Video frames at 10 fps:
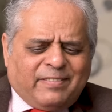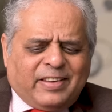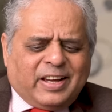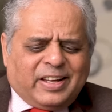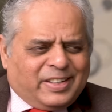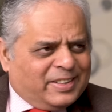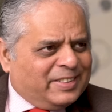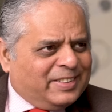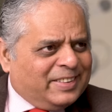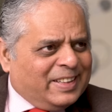we are here,
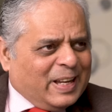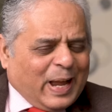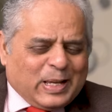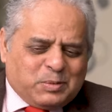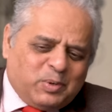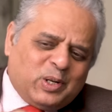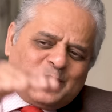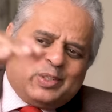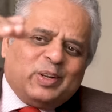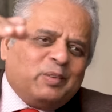
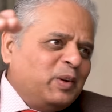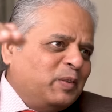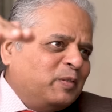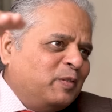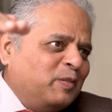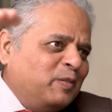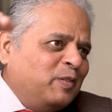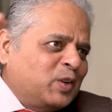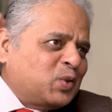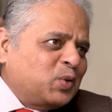aspirationally we
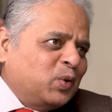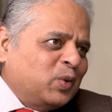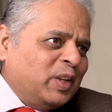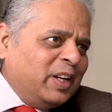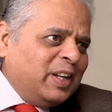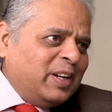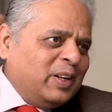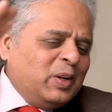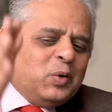wish to go there.